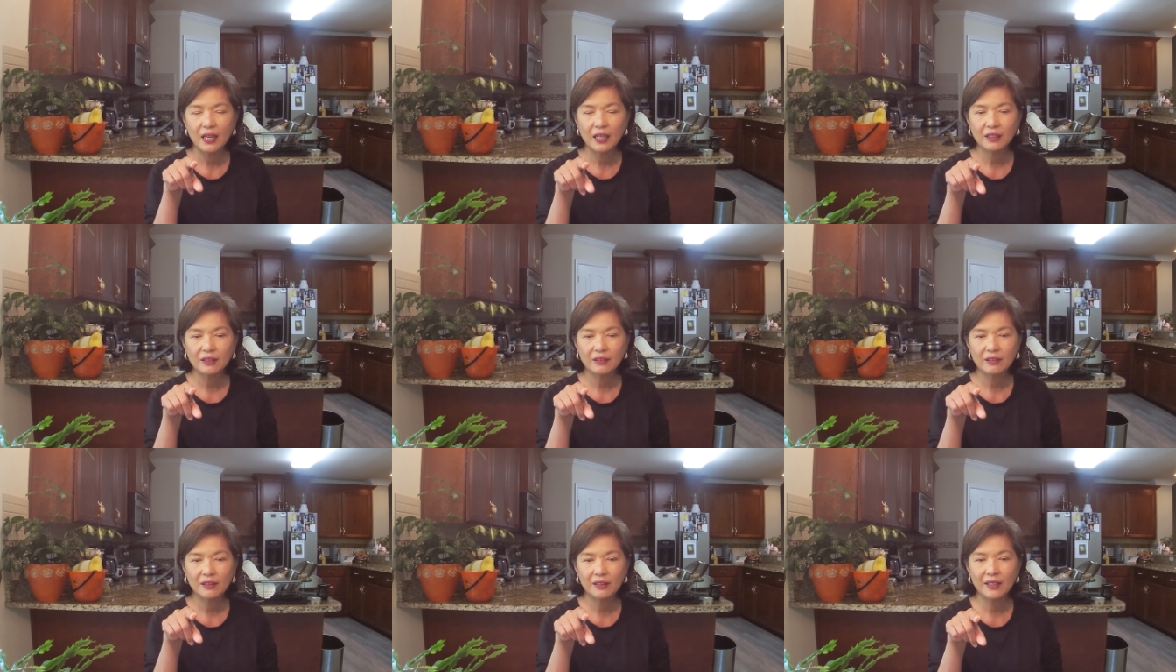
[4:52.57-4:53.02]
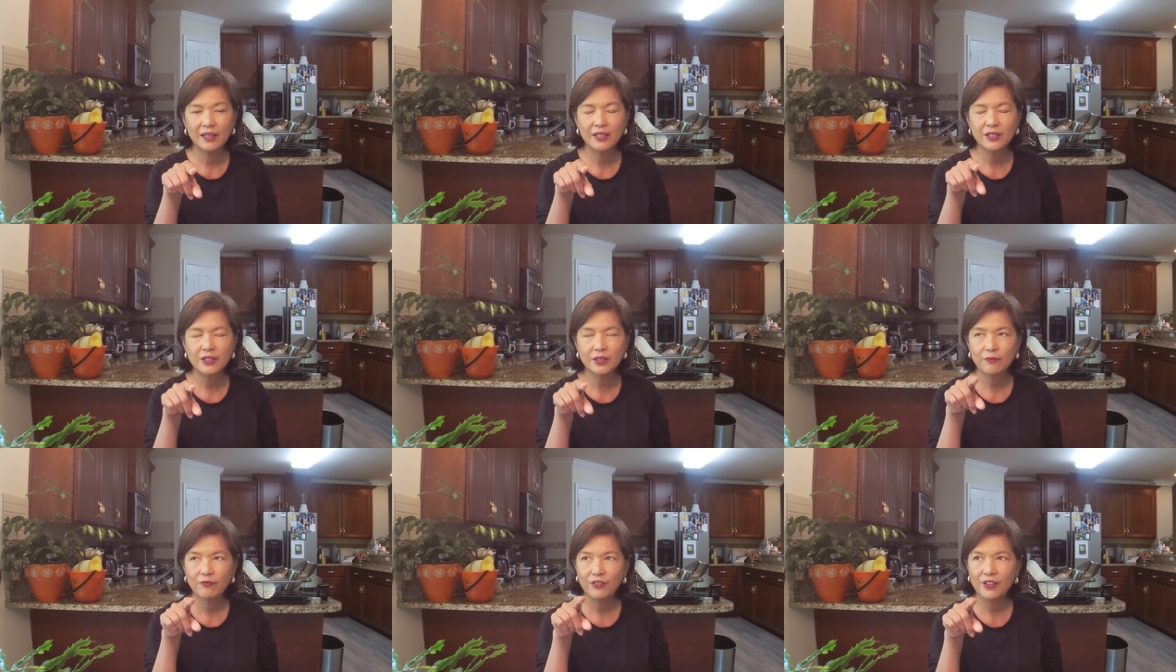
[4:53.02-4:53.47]
at
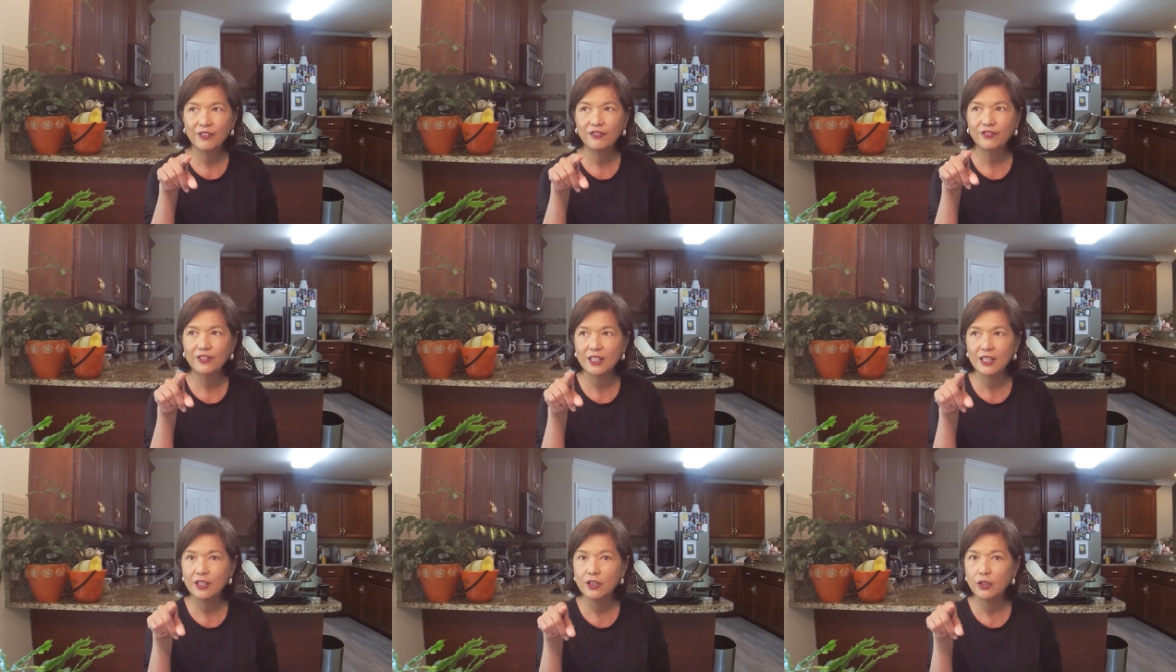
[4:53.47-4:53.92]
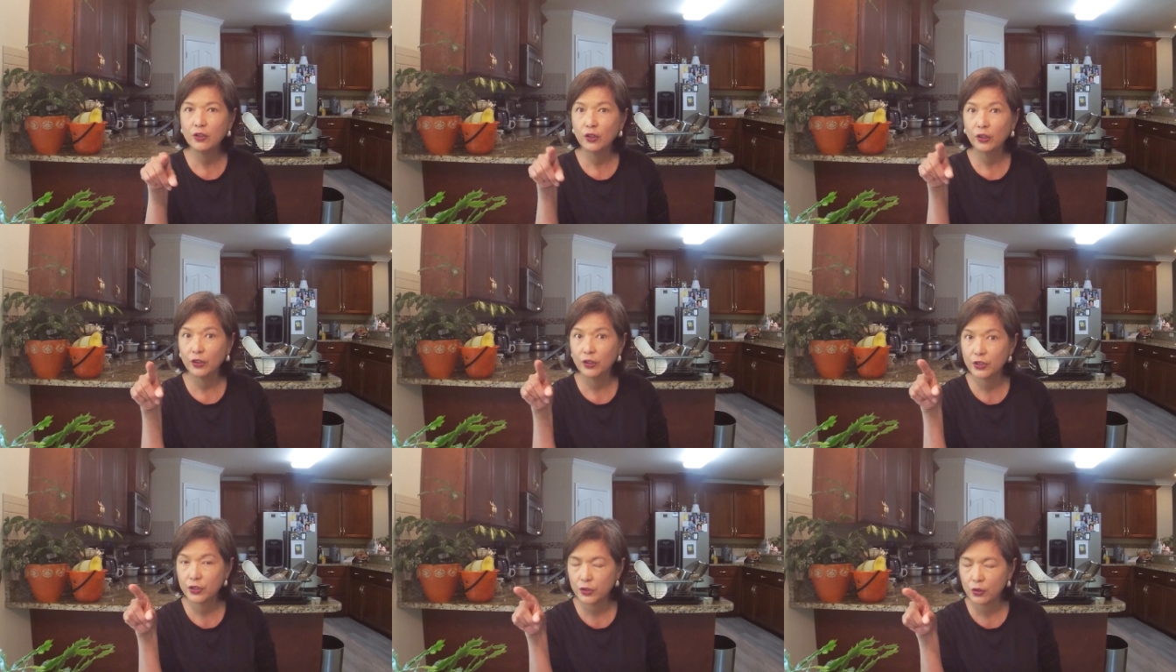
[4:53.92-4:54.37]
least 50
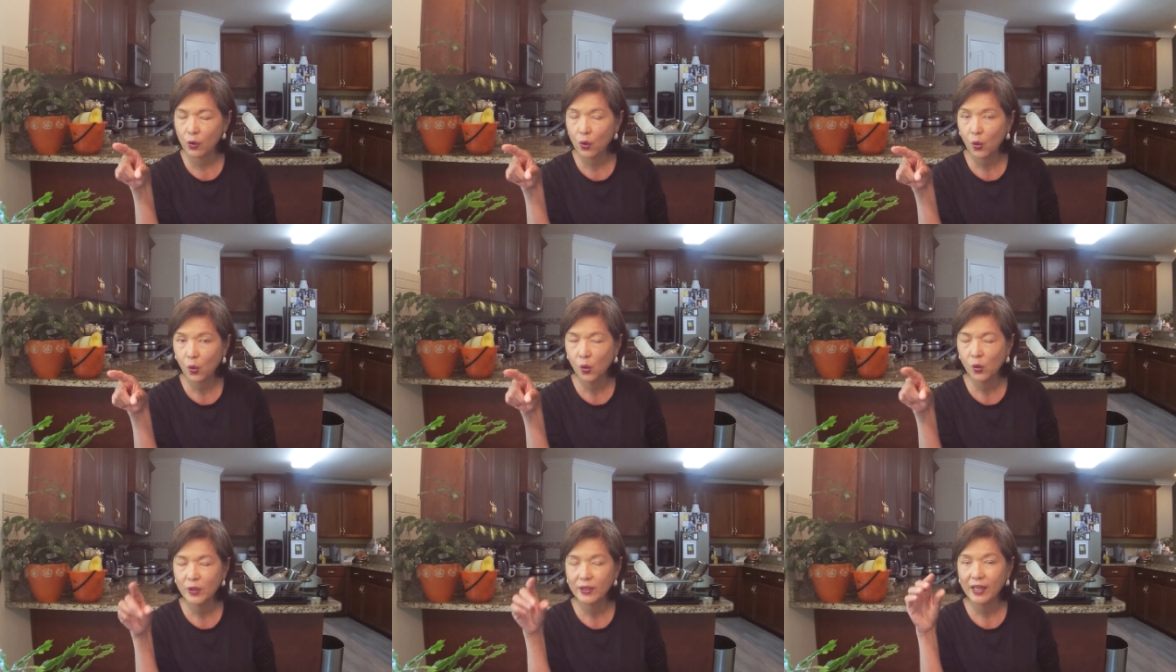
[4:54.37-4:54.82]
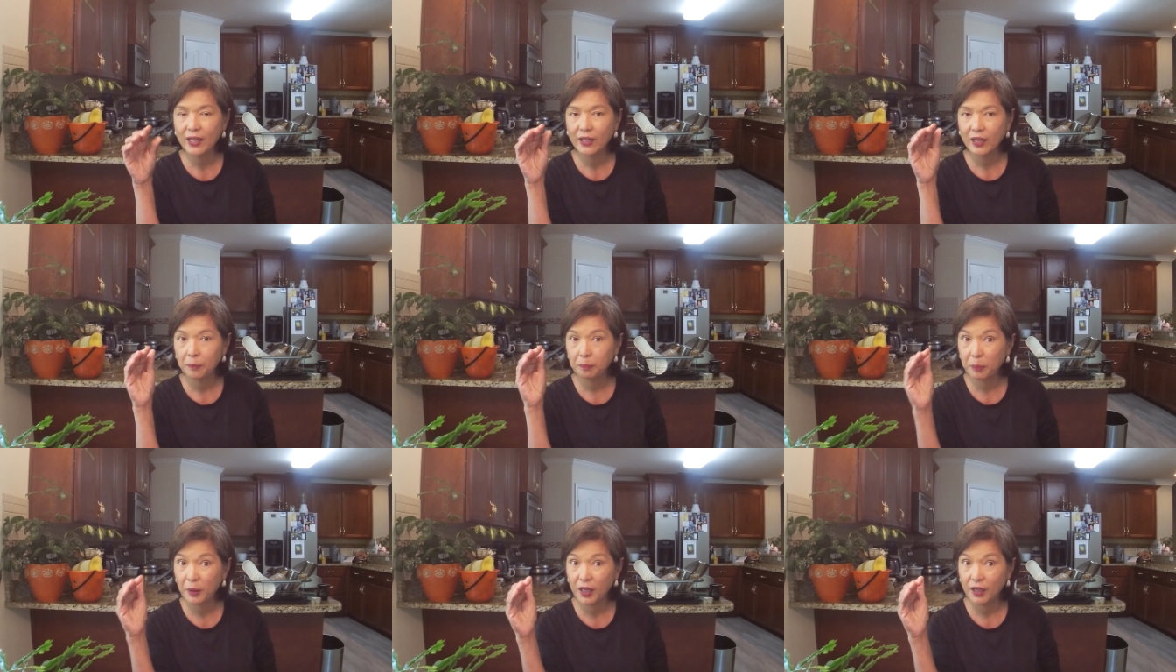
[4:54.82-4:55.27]
years old
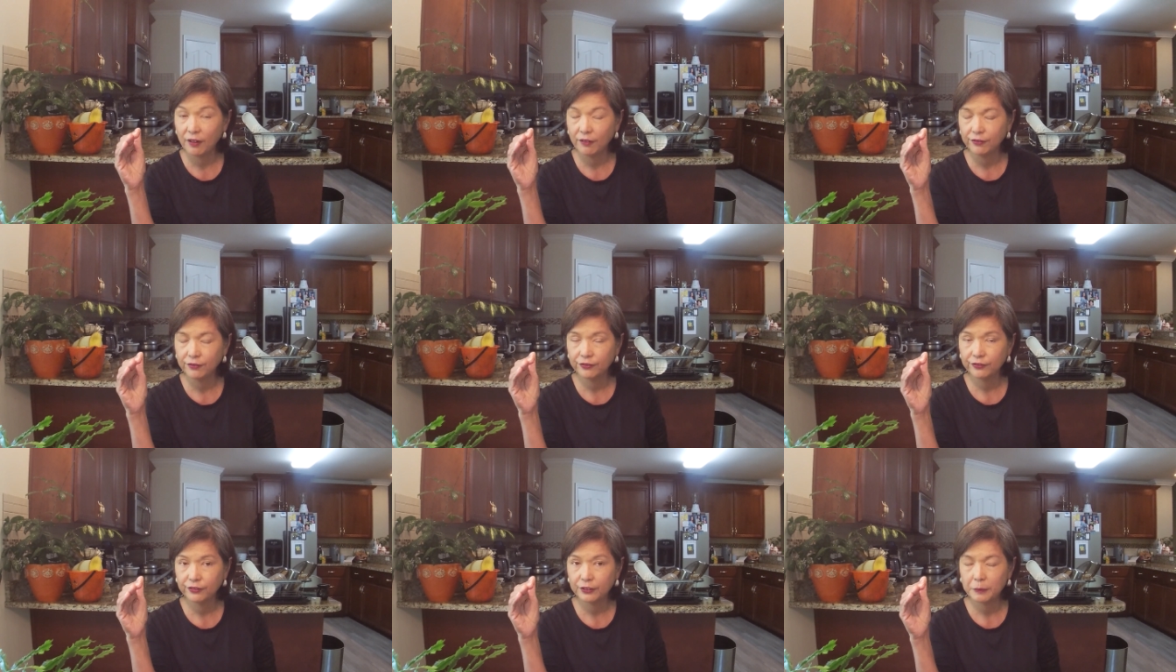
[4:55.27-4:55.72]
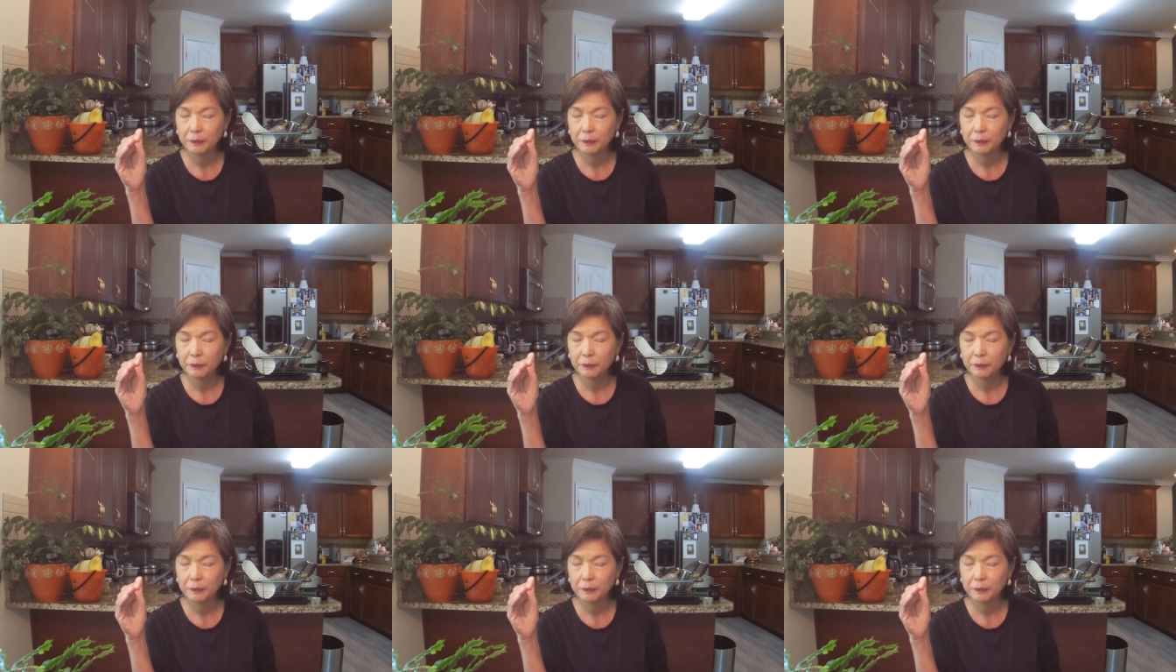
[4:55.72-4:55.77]
and above.